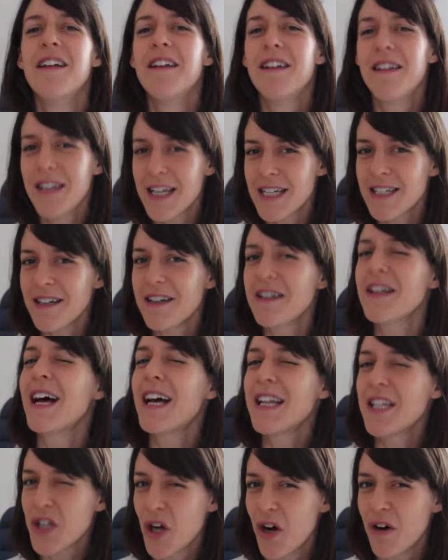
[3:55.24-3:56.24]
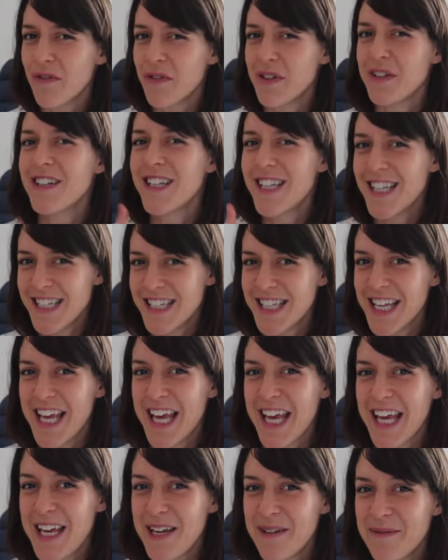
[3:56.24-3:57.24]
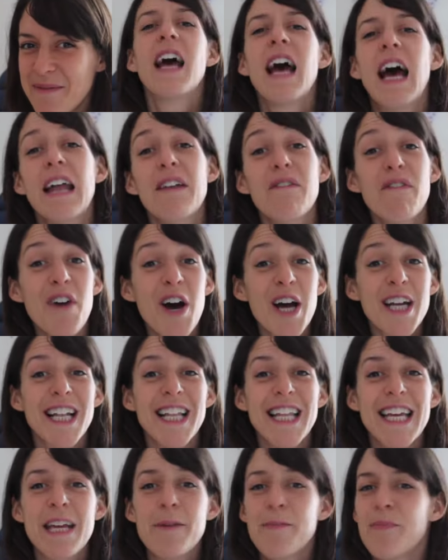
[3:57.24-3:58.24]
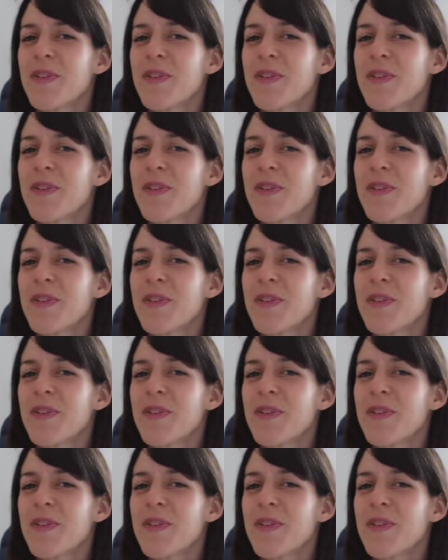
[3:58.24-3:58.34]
Little and often is the key. And finally,